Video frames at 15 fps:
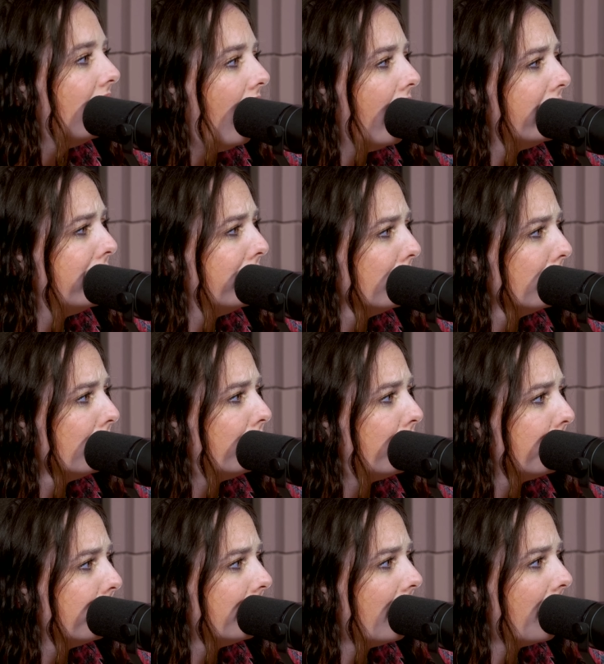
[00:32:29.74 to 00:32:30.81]
a year of
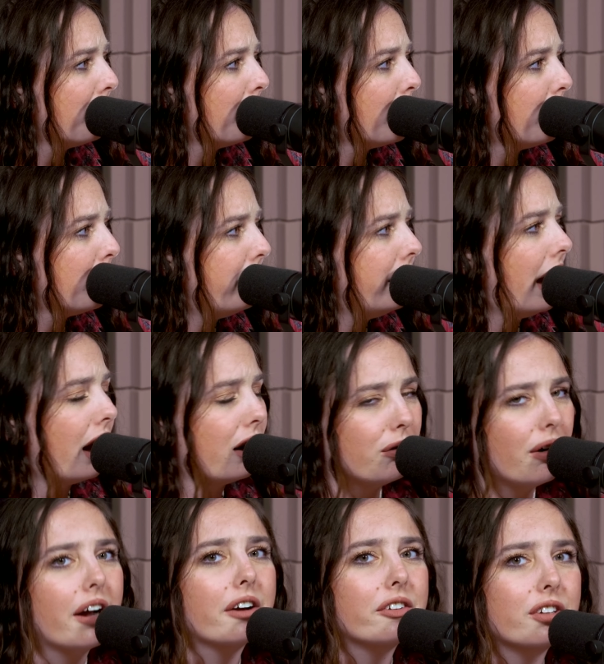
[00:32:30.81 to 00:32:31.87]
doing that, maybe we had a
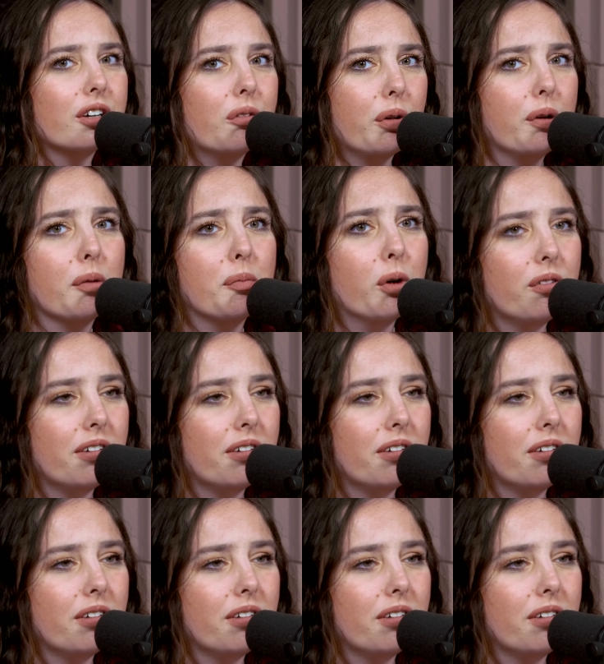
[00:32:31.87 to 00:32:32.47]
record deal and we oh, were